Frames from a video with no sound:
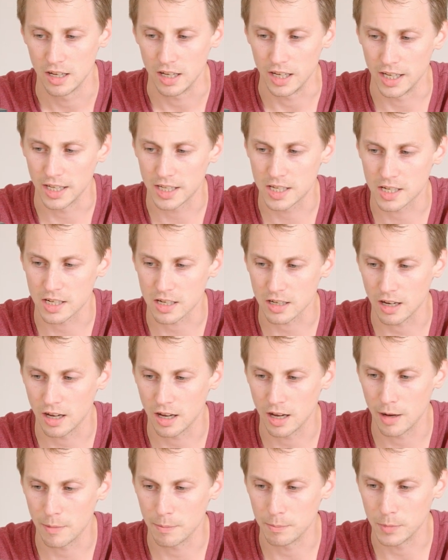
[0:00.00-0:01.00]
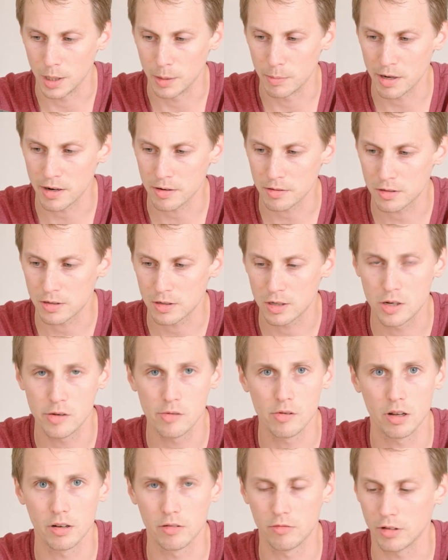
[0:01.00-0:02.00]
It's about
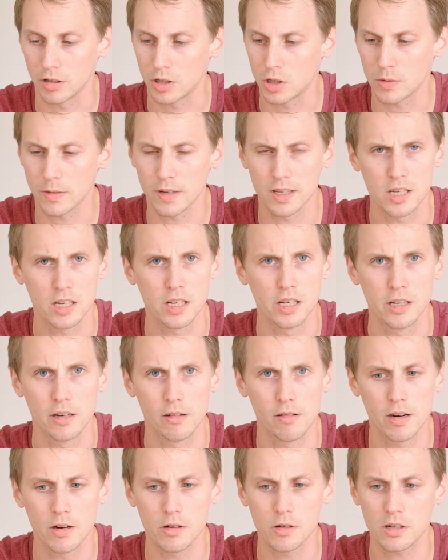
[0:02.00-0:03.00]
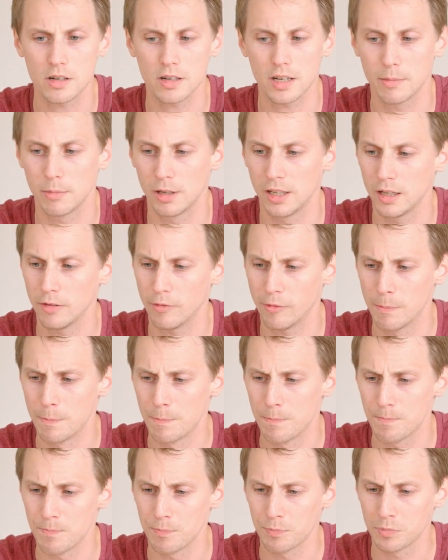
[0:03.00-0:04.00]
220 euros, I believe,
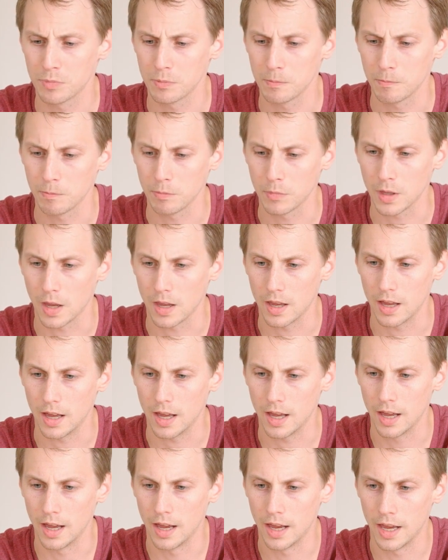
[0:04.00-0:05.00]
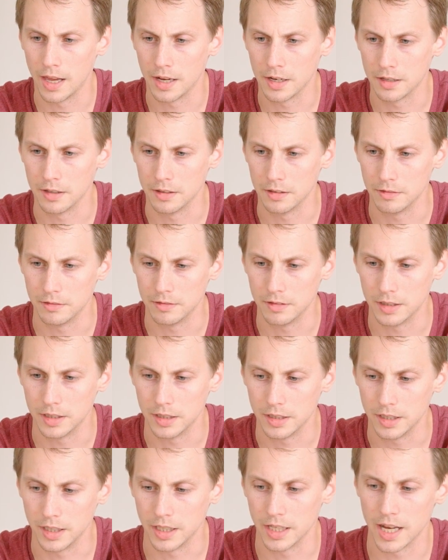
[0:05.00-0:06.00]
and
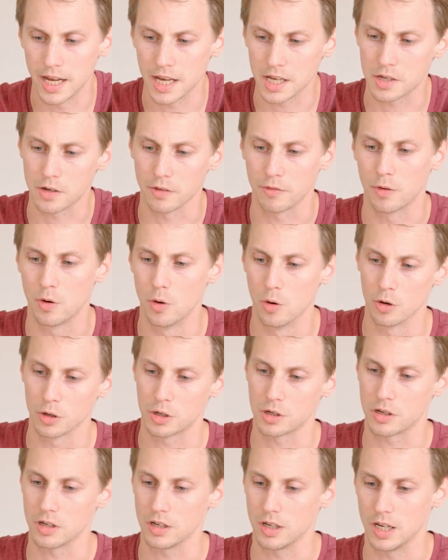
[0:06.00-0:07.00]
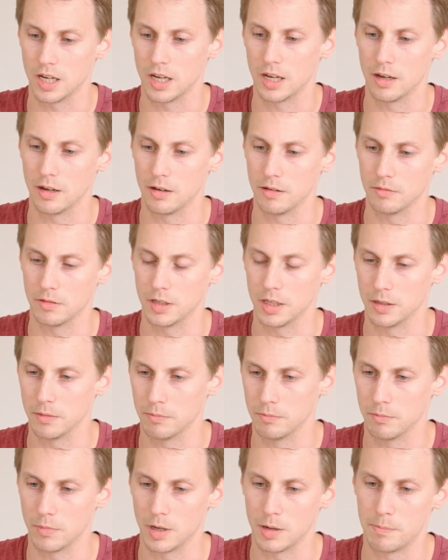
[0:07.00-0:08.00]
it has of course a
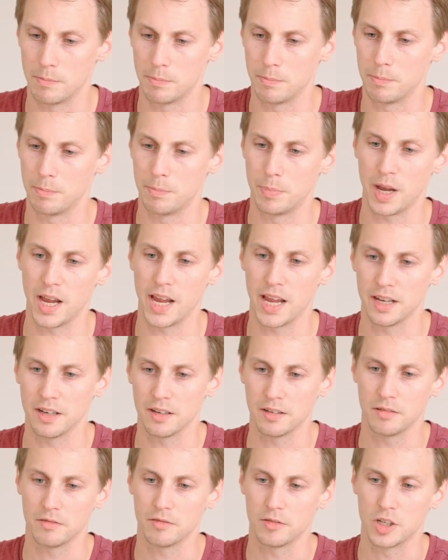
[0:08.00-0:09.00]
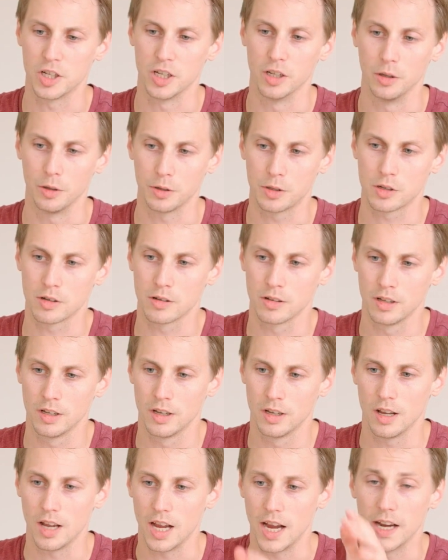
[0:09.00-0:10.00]
pan, tilt,
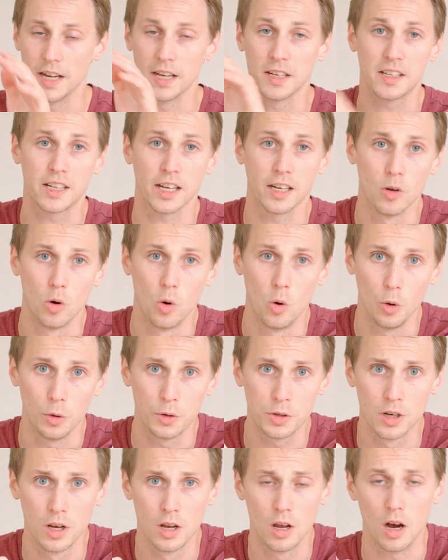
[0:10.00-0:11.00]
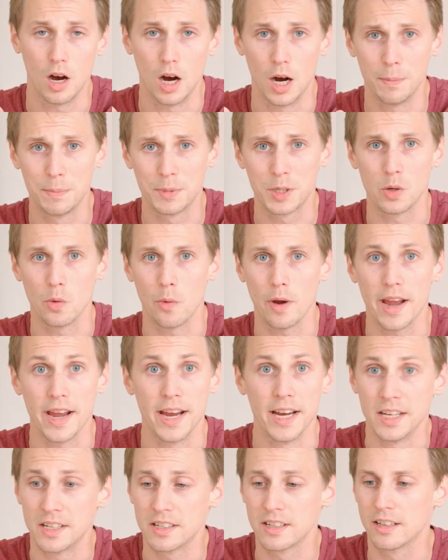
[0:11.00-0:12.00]
and it can hold up to
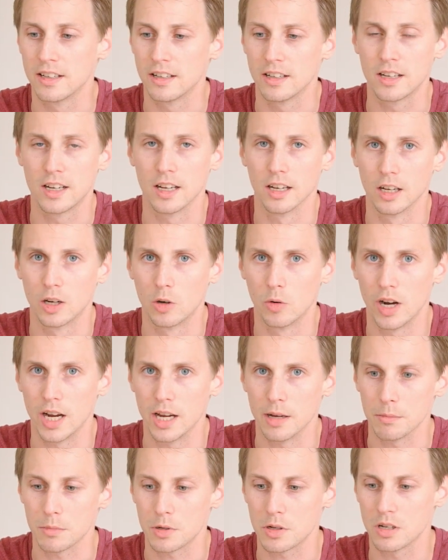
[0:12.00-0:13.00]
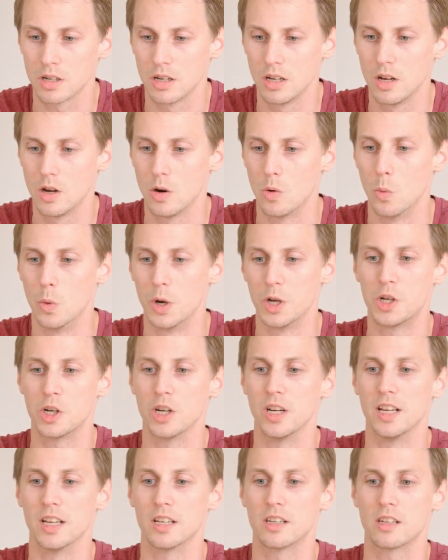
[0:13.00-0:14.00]
8 kilograms, which
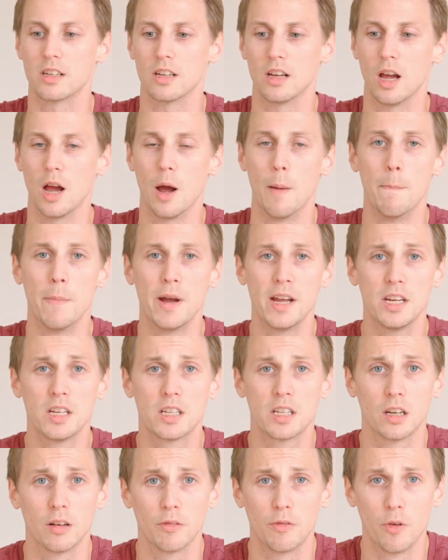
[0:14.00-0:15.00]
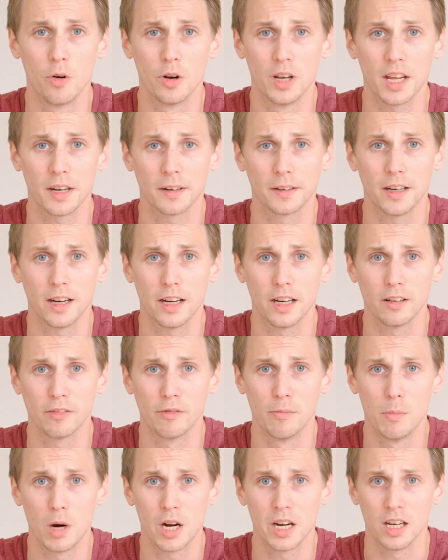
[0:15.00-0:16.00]
is amazing for that kind
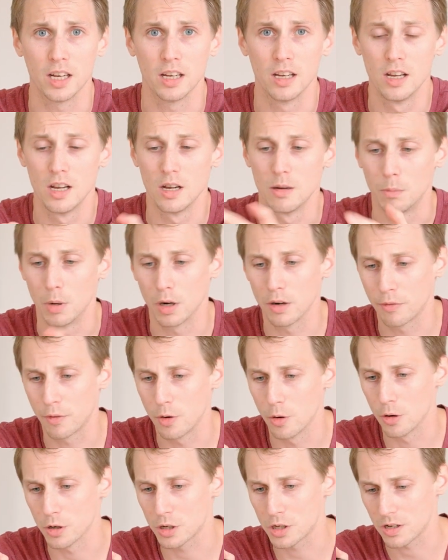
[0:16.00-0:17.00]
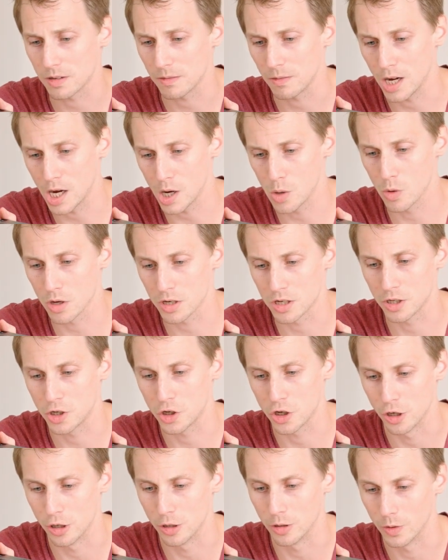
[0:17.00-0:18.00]
of money. But of course I wasn't
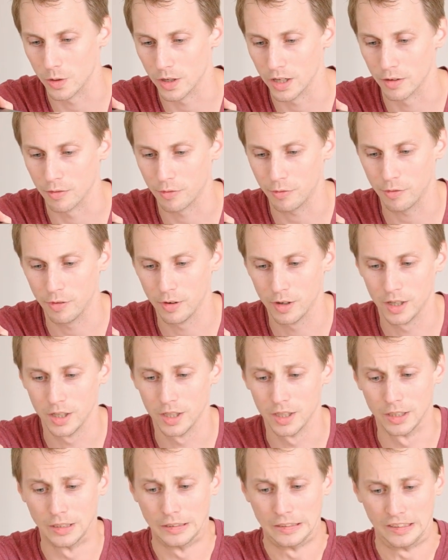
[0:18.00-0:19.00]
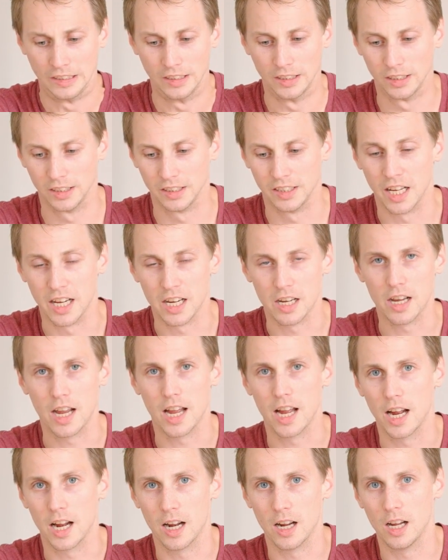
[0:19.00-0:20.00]
sure if they
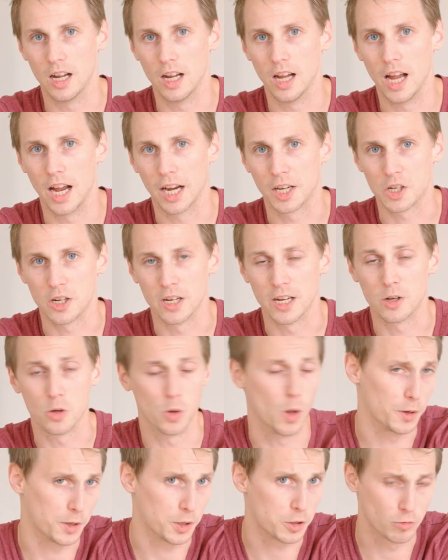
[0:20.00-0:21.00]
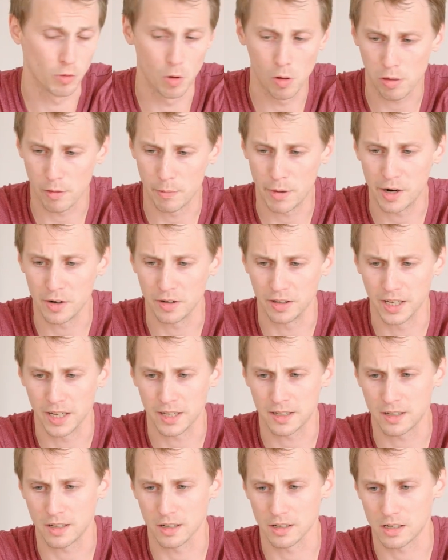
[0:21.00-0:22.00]
actually told the truth about
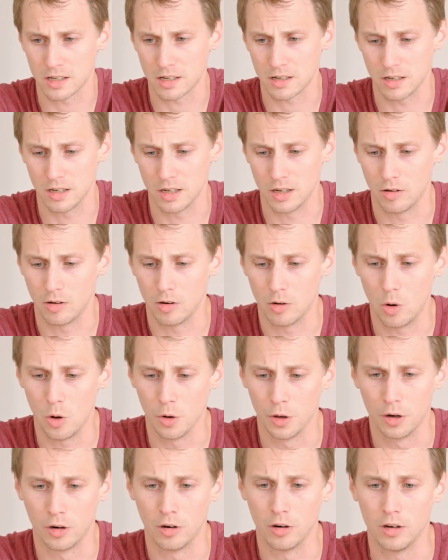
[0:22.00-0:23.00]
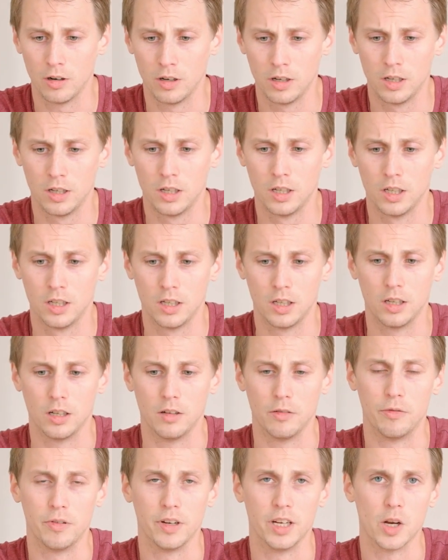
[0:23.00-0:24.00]
that, because other
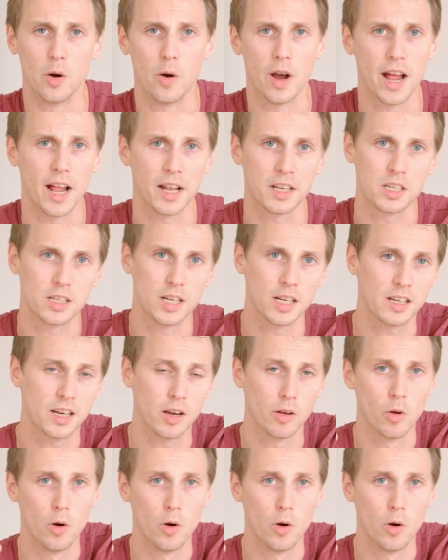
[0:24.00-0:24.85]
video heads that can